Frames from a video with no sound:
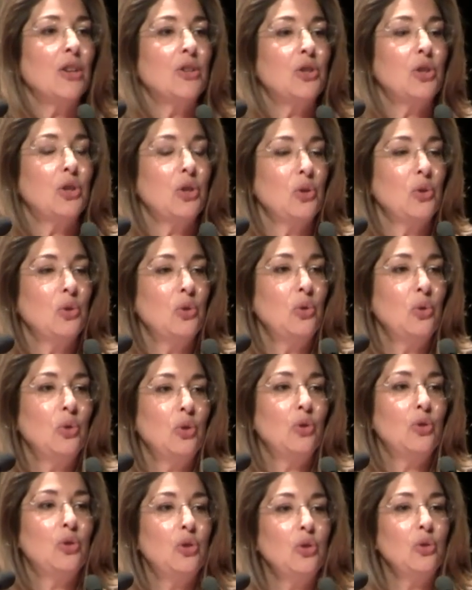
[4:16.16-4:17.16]
to
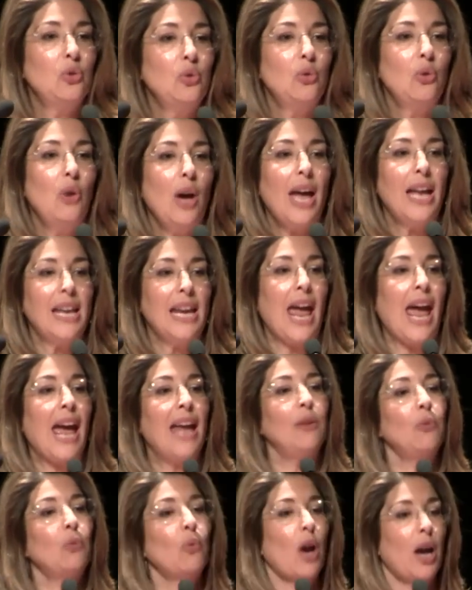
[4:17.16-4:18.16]
do an
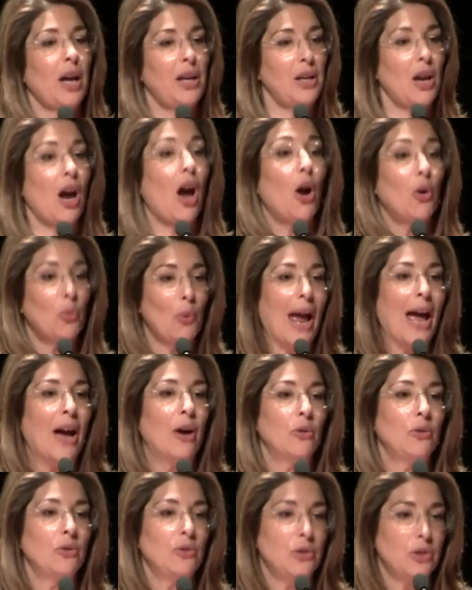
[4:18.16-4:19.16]
end run
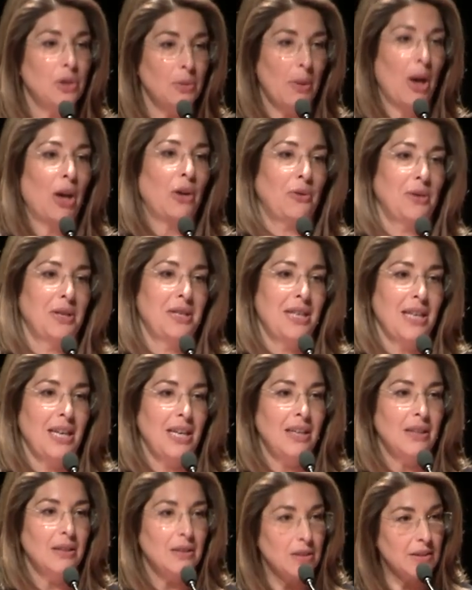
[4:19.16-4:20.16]
around
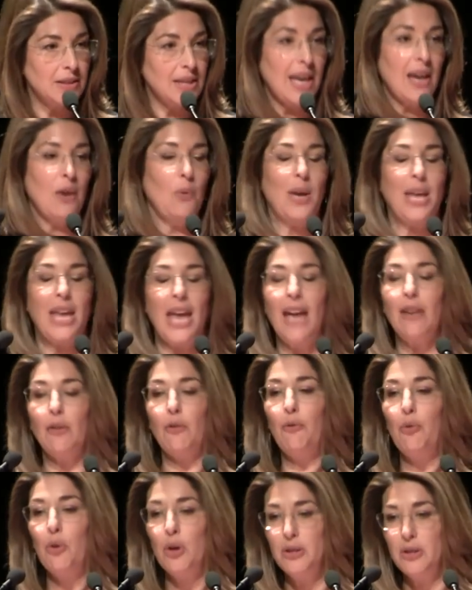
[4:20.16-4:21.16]
democracy, to say we can't
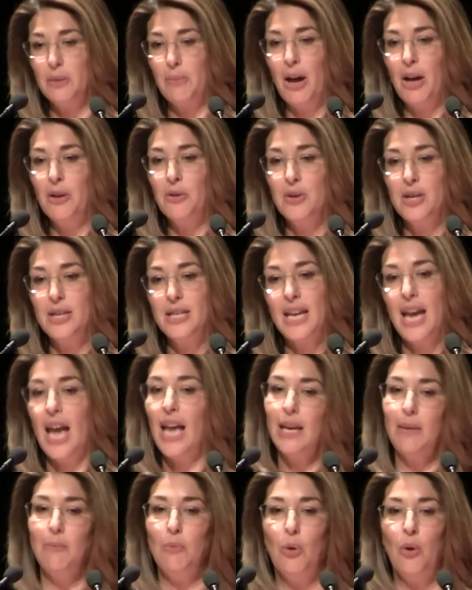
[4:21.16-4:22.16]
afford democracy
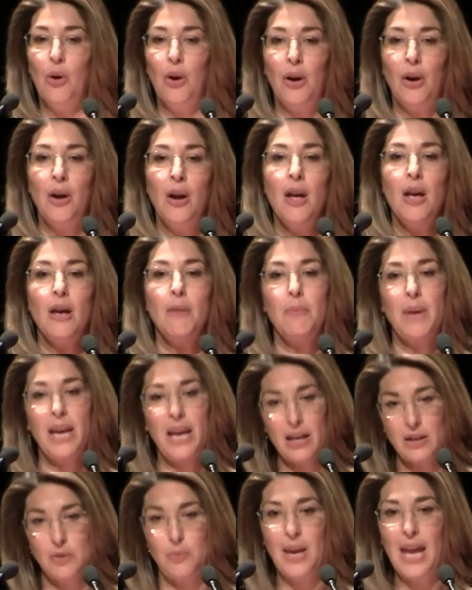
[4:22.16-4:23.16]
anymore
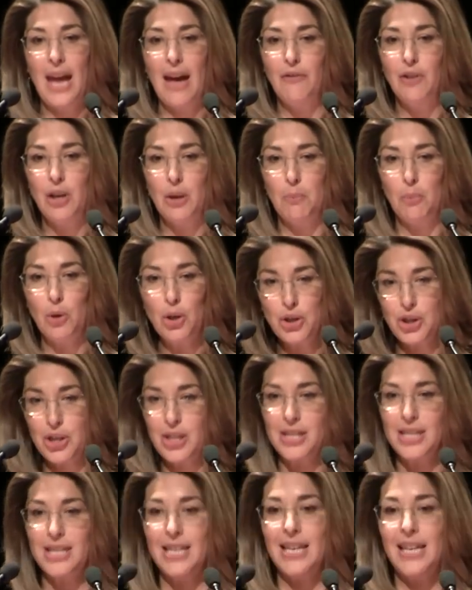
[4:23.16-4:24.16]
because we have an
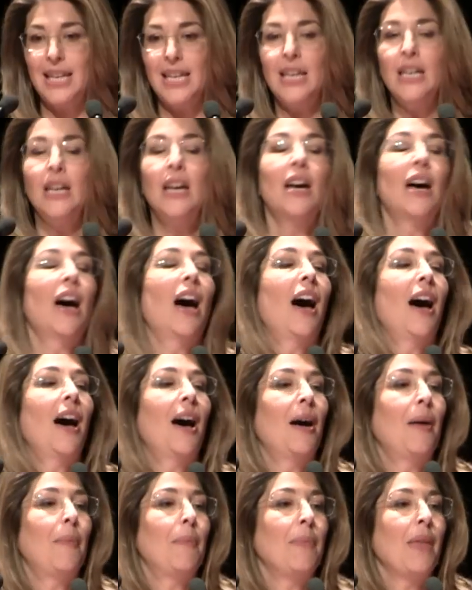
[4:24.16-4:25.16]
emergency,
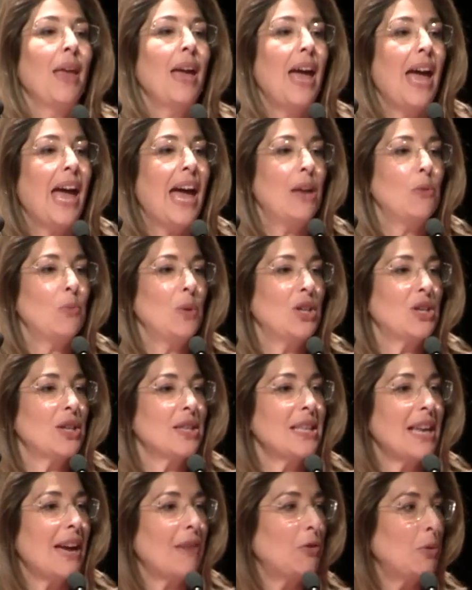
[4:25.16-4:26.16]
and we
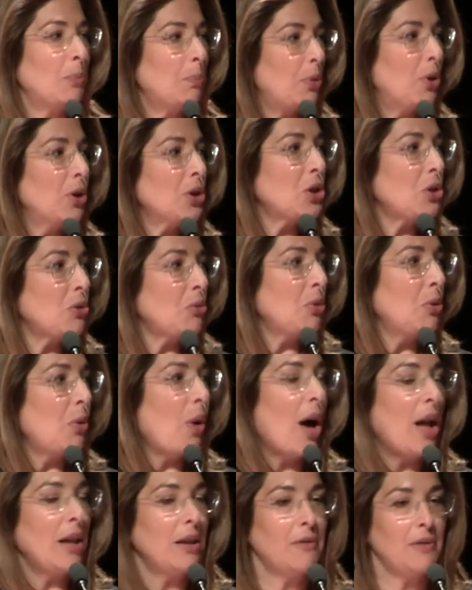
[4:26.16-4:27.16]
just have to push through
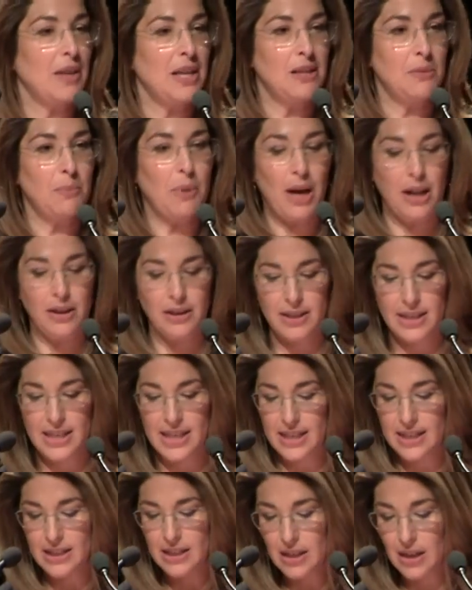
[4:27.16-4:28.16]
all of these
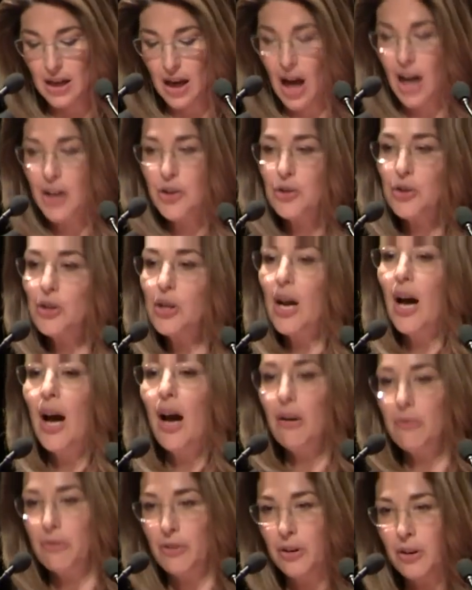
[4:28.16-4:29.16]
policies under
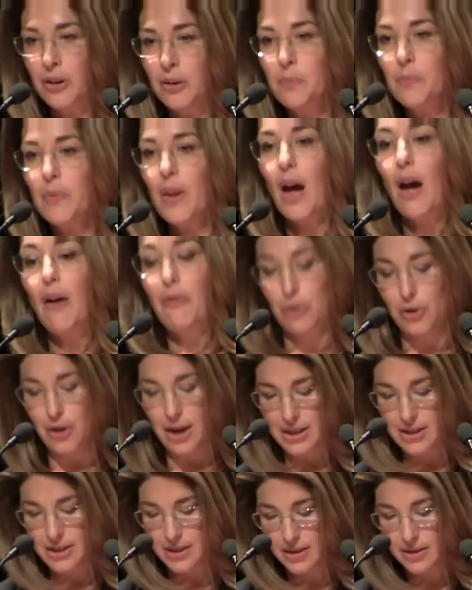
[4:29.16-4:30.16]
cover of
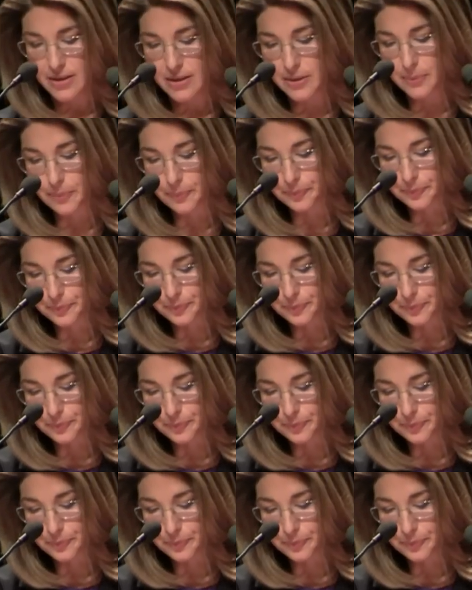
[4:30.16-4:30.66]
crisis.